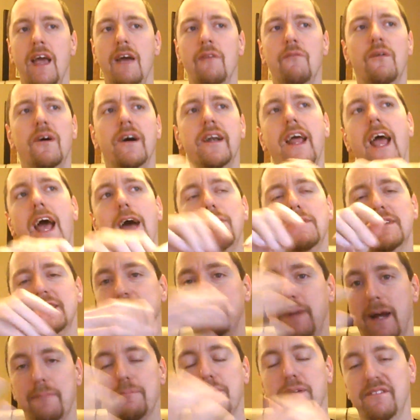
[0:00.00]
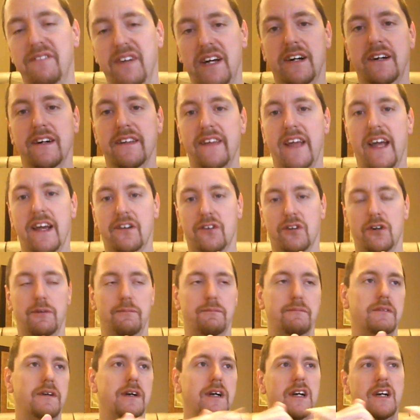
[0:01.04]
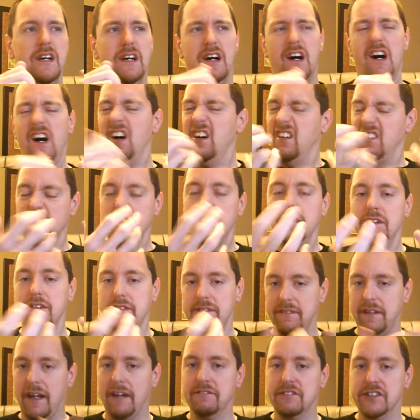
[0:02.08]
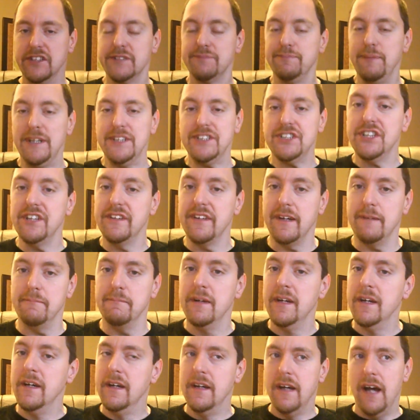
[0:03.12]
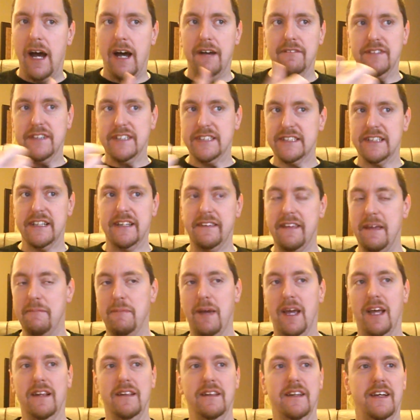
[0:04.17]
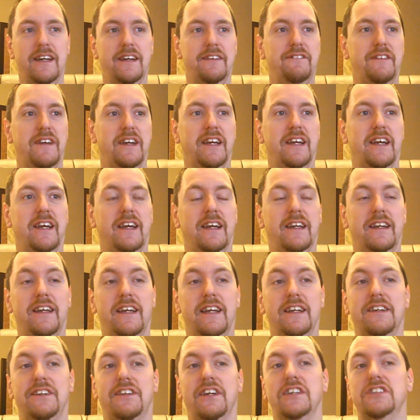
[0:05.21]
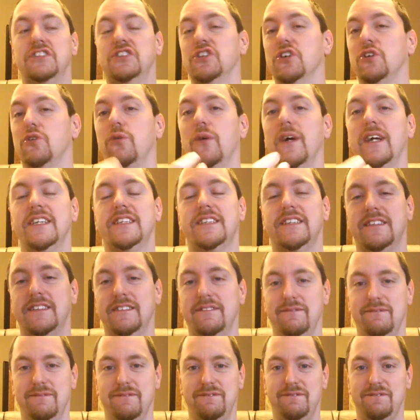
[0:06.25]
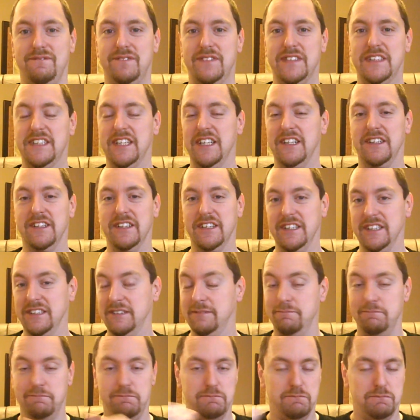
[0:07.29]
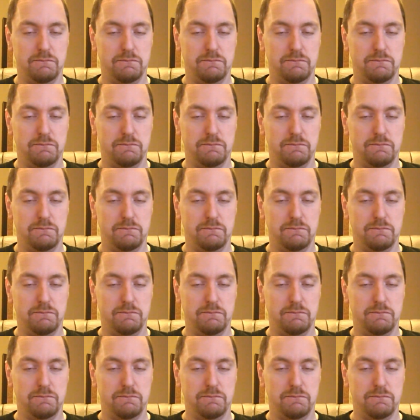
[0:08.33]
And what habits might prevail in that group? Oh, I've just mentioned them. Obviously, they may live in industrial waste facilities.